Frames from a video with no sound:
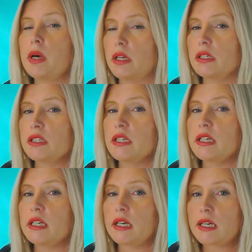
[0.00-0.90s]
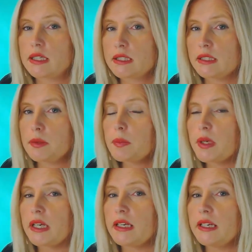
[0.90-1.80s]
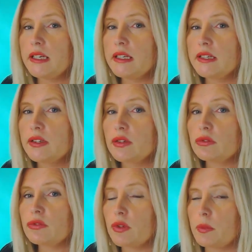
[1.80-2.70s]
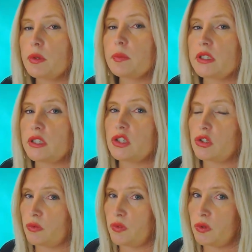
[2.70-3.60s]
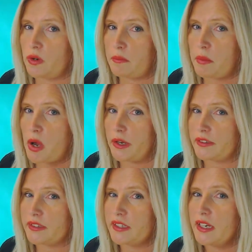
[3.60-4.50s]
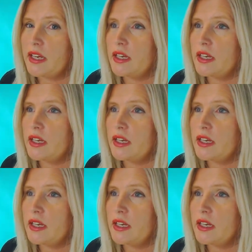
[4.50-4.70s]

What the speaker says: but it has to be from the position of your own mind.